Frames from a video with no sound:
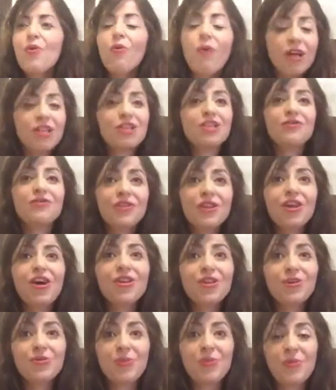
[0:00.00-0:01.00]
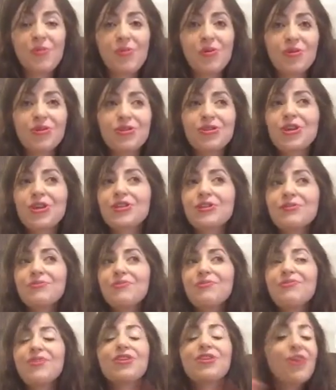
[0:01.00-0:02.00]
watch it with other people. Because
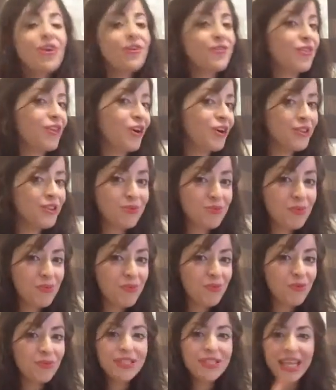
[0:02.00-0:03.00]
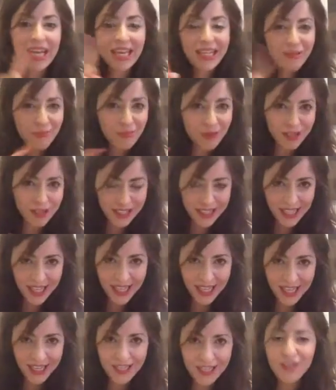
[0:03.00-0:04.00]
when you're with other people,
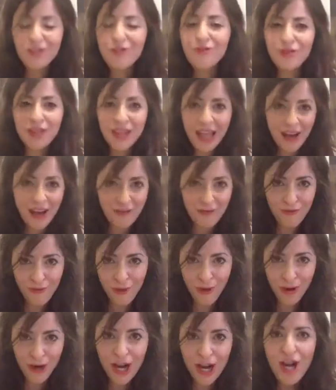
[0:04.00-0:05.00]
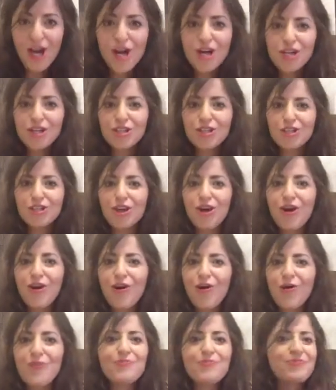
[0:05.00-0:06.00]
80% you will laugh more.
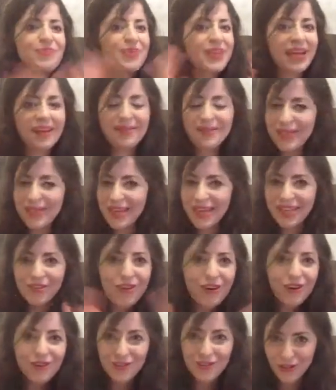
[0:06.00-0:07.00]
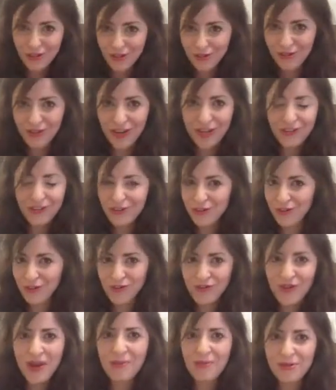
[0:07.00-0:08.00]
So, and you are with your friends or your
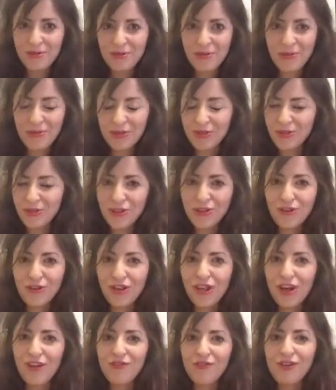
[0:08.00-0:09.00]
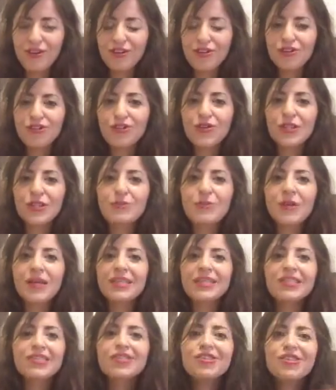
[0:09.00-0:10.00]
family members, with your loved ones. So
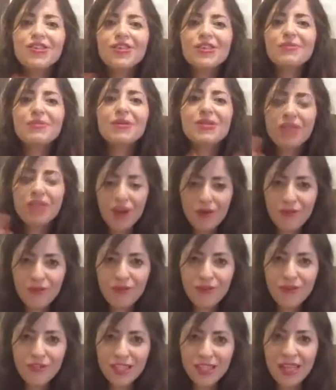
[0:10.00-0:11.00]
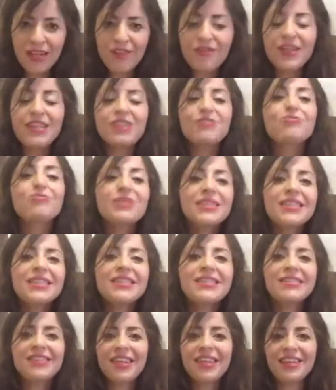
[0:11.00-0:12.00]
spend time for yourself and
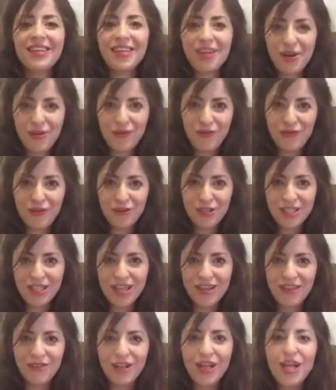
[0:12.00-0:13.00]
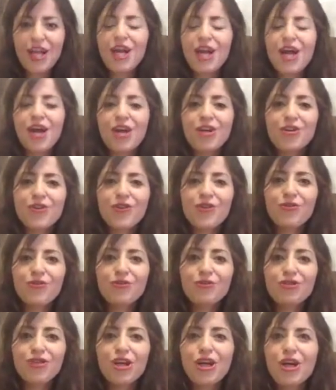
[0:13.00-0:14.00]
really take care of yourself, and you
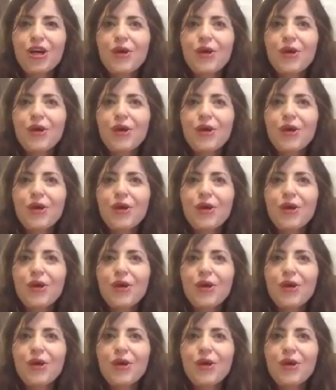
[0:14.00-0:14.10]
would